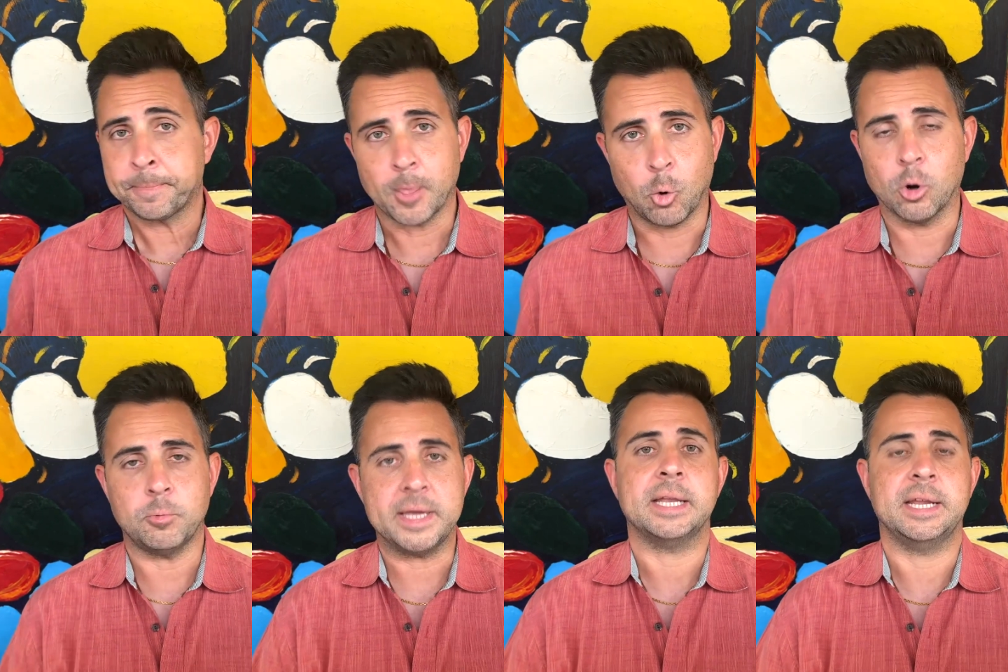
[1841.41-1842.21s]
Or we
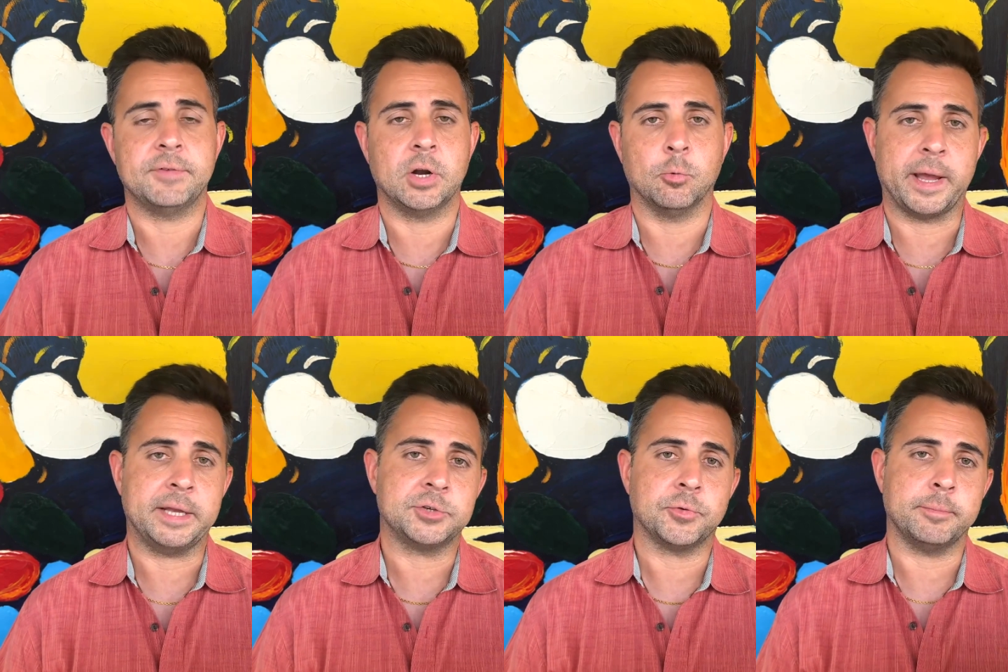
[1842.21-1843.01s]
can even
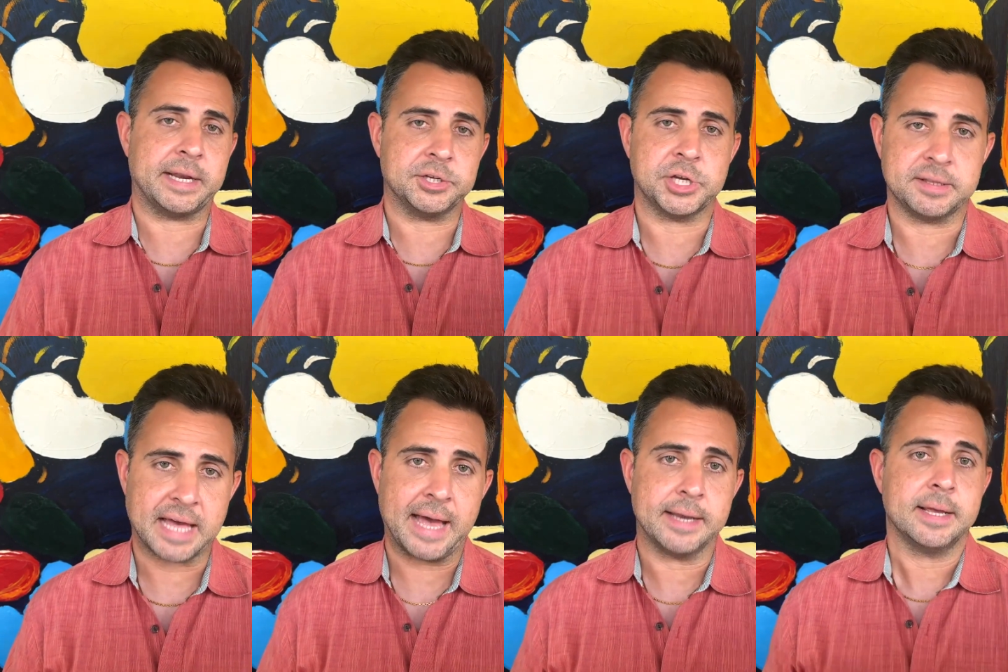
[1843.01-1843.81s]
arrange for managing
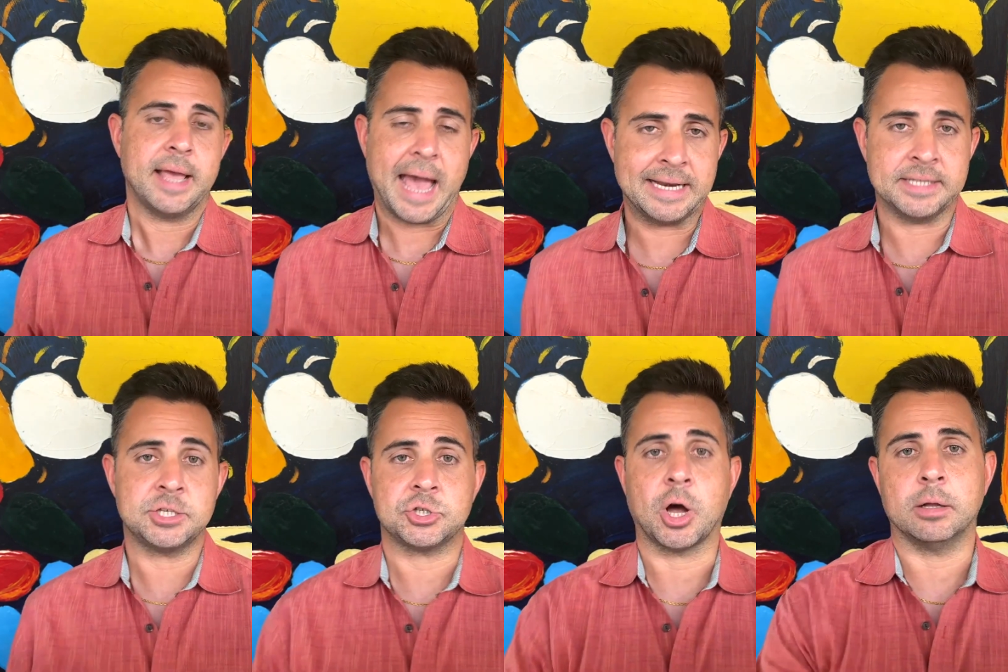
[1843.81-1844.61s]
that and
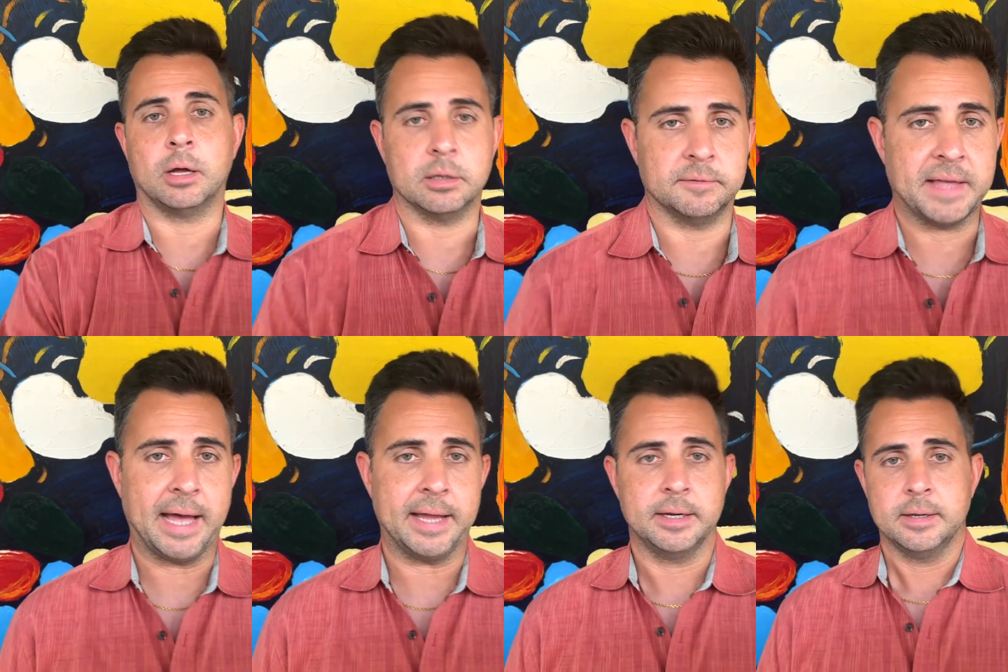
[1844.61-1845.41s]
install all of
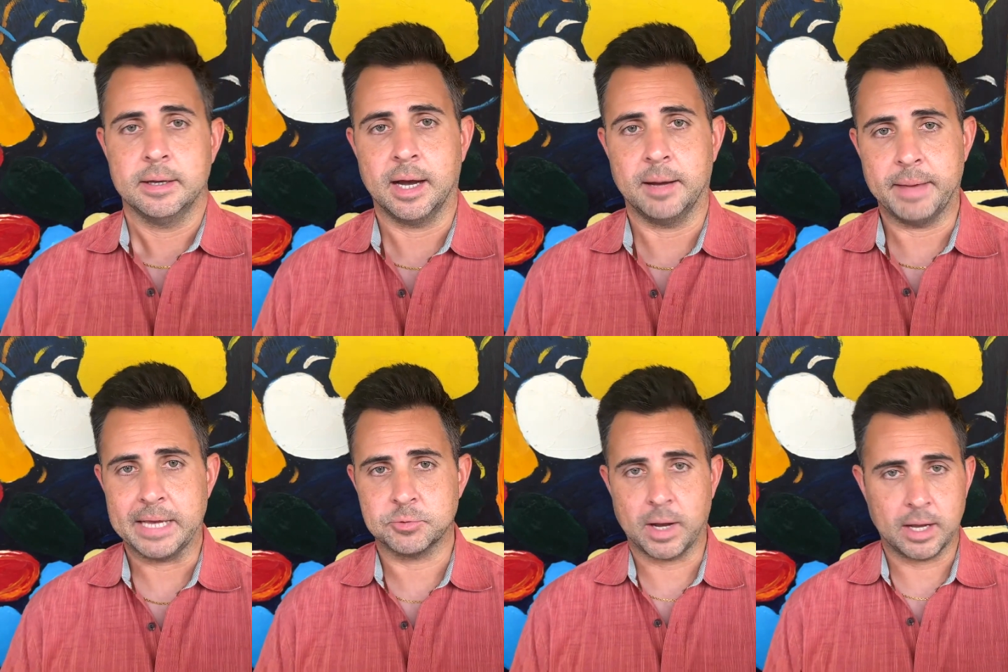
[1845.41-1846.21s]
that
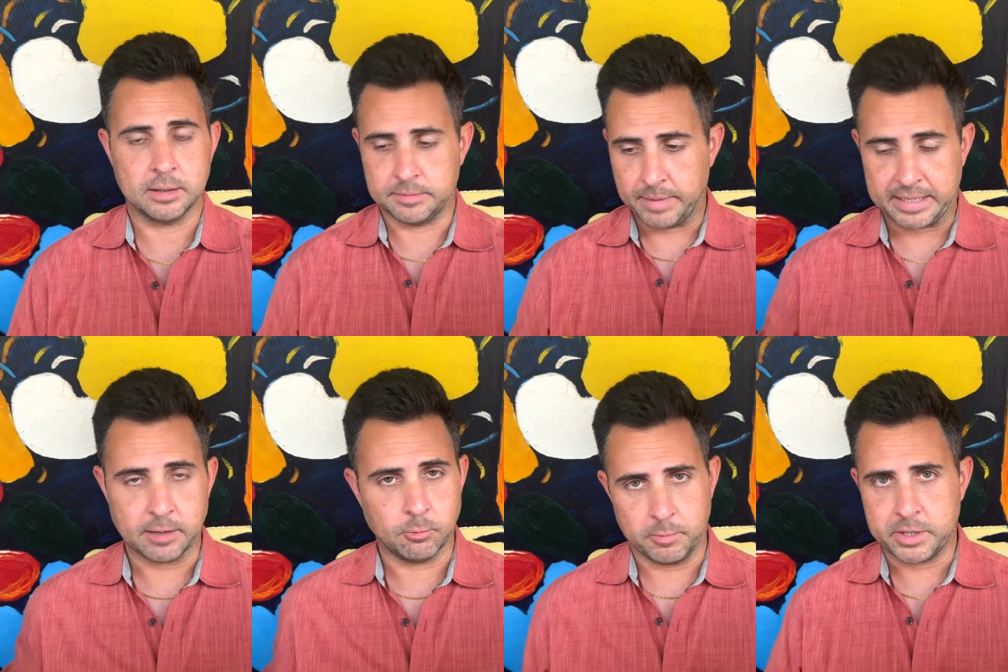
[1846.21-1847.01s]
as well, and make it
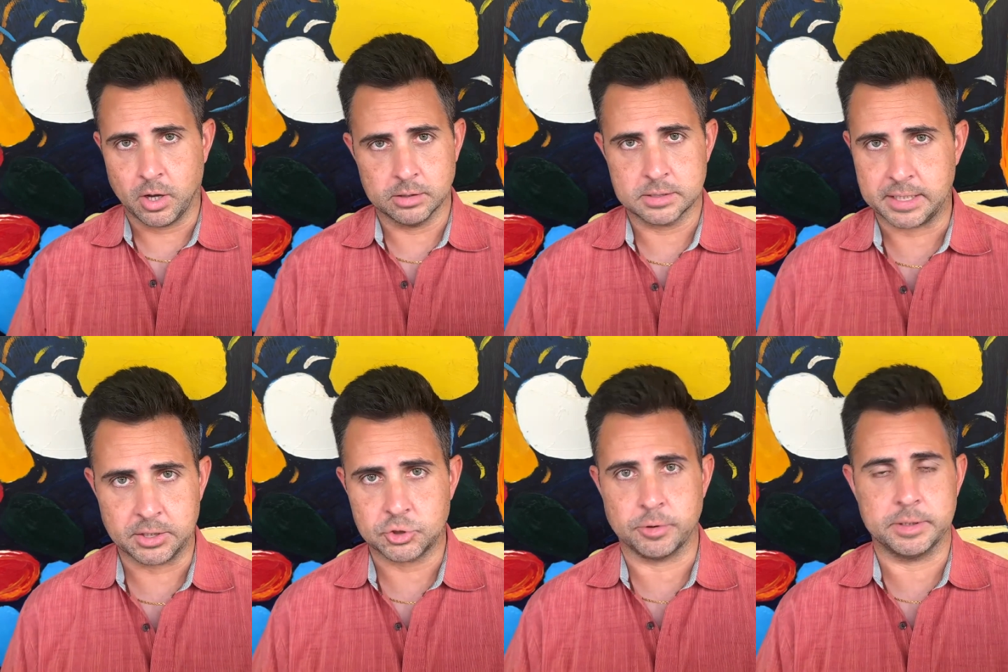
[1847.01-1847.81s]
what we call a
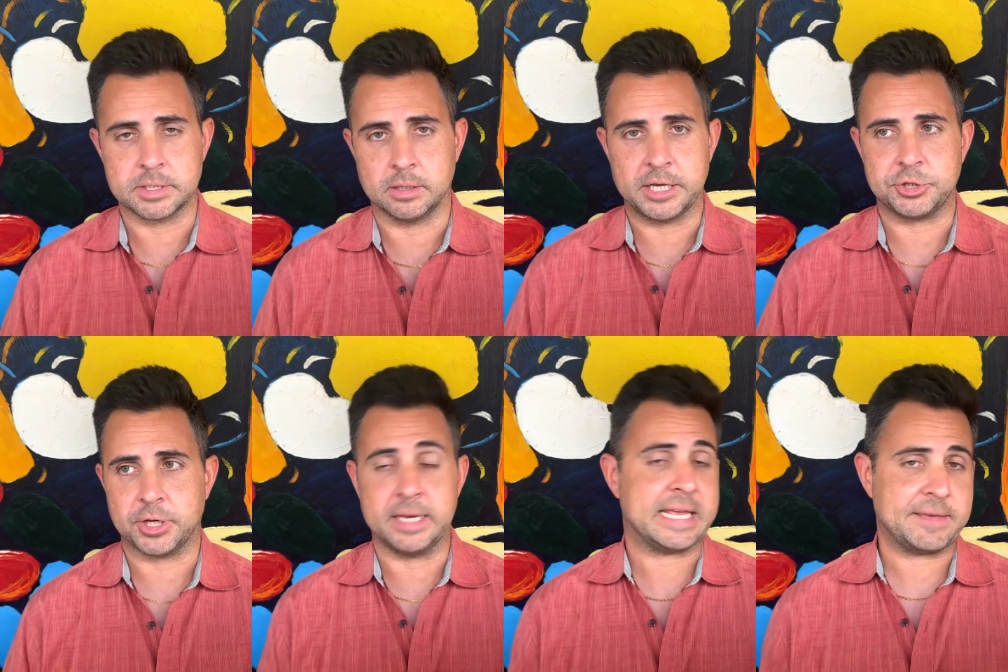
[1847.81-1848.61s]
signature installation,
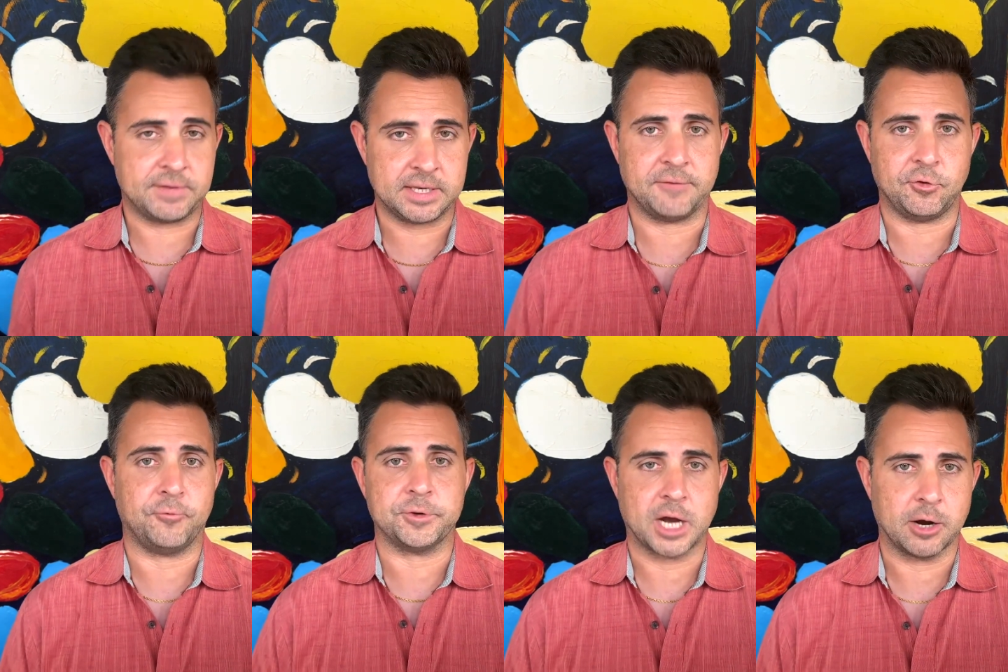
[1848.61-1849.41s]
and even give you
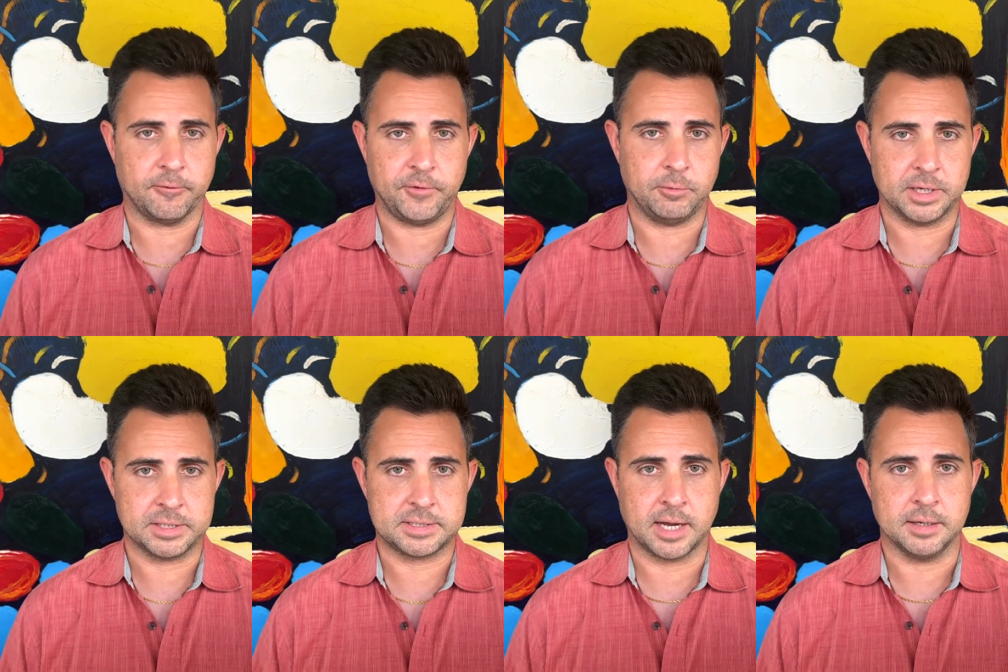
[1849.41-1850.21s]
photography when it's
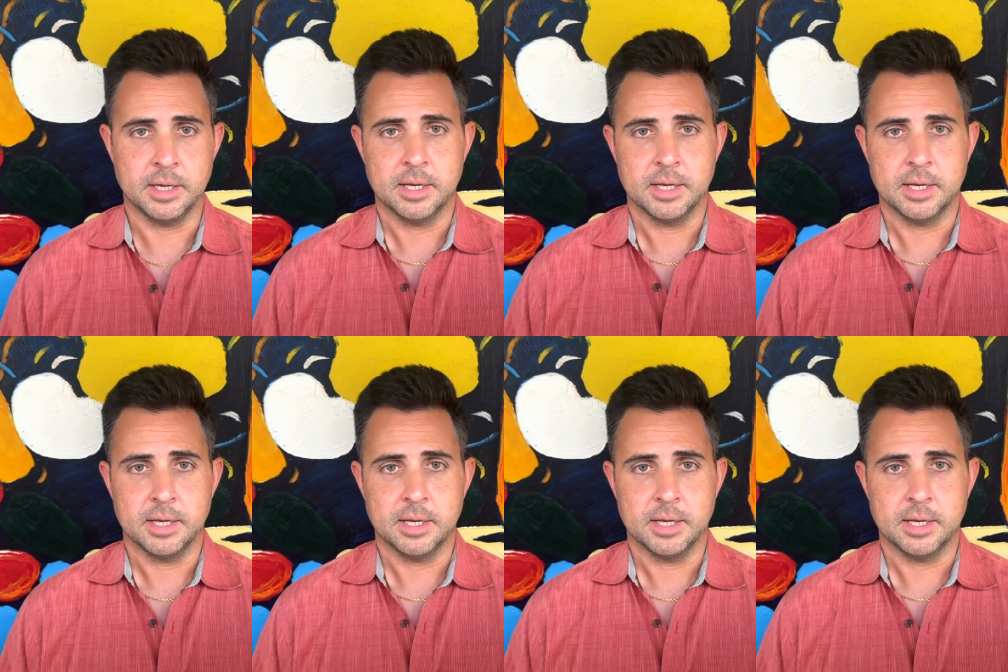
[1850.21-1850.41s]
done.